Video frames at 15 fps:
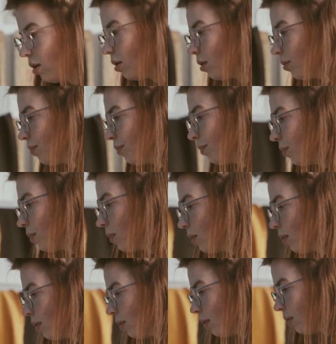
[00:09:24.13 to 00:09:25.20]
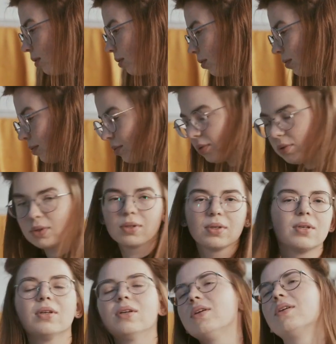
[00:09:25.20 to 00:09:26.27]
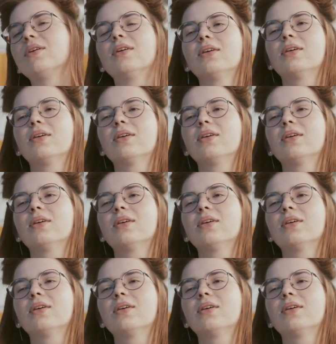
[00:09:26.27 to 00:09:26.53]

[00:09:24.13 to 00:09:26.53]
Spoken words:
your own personality on things.